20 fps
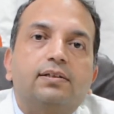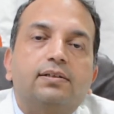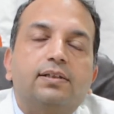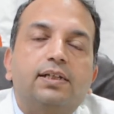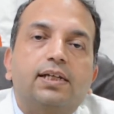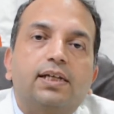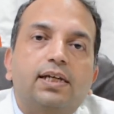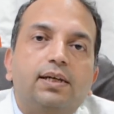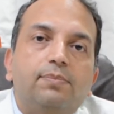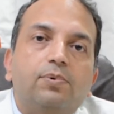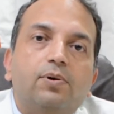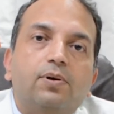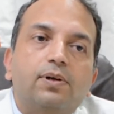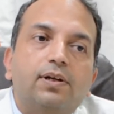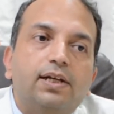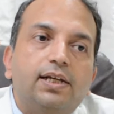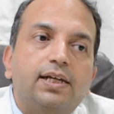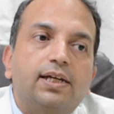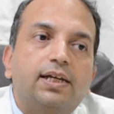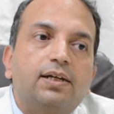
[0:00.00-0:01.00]
They keep
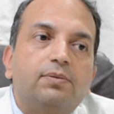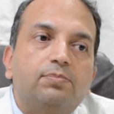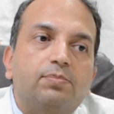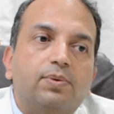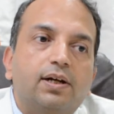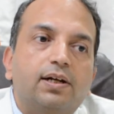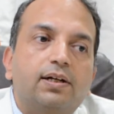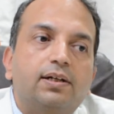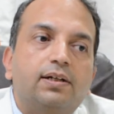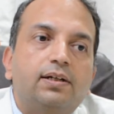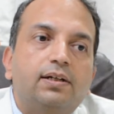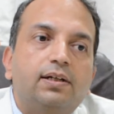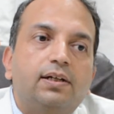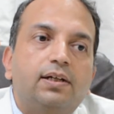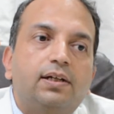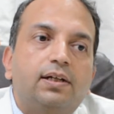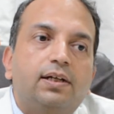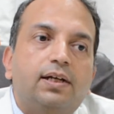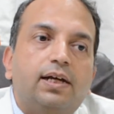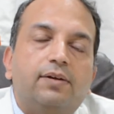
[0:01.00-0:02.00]
on leaking blood,
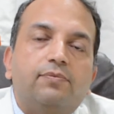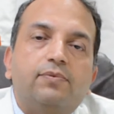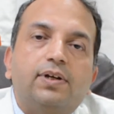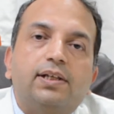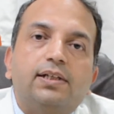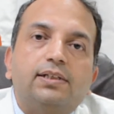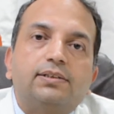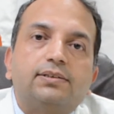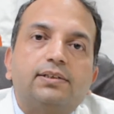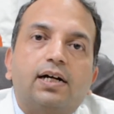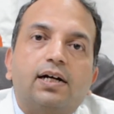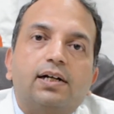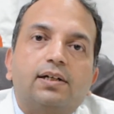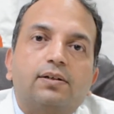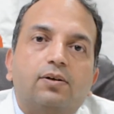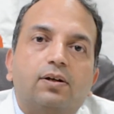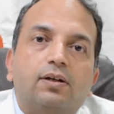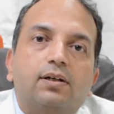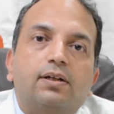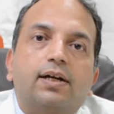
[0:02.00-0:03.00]
and when they
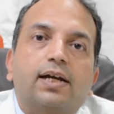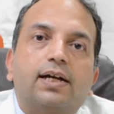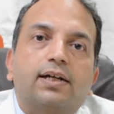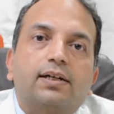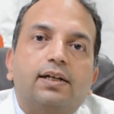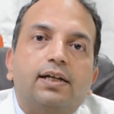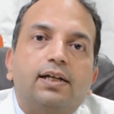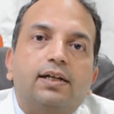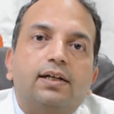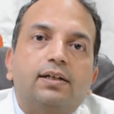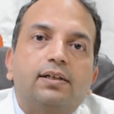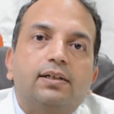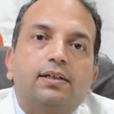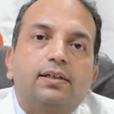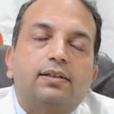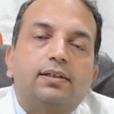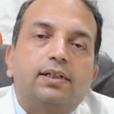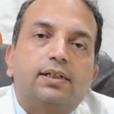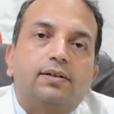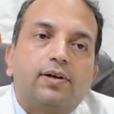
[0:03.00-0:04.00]
start
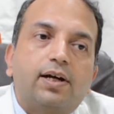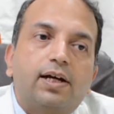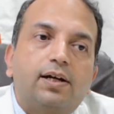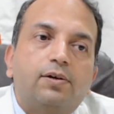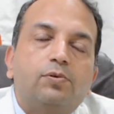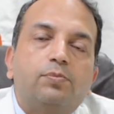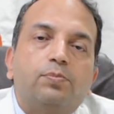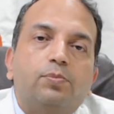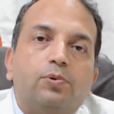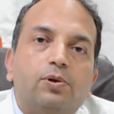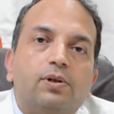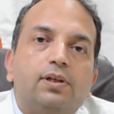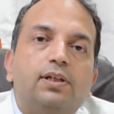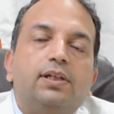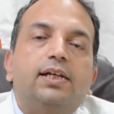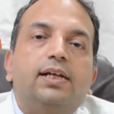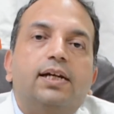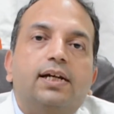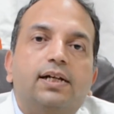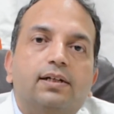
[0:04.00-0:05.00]
contracting, they try to pull
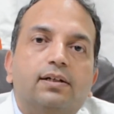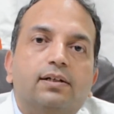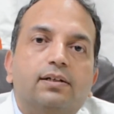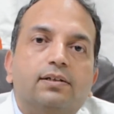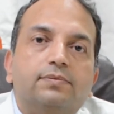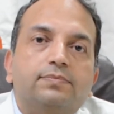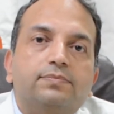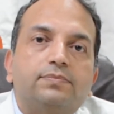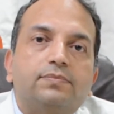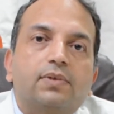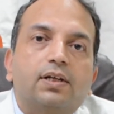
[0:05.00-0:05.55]
the retina.